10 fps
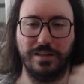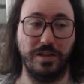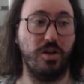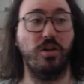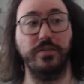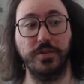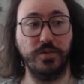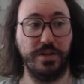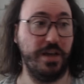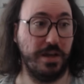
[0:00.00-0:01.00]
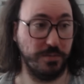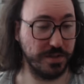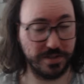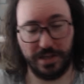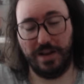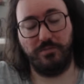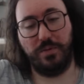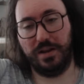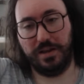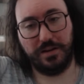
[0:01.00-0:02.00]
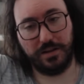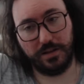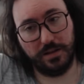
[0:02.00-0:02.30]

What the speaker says: the Call of Duty games that I've played.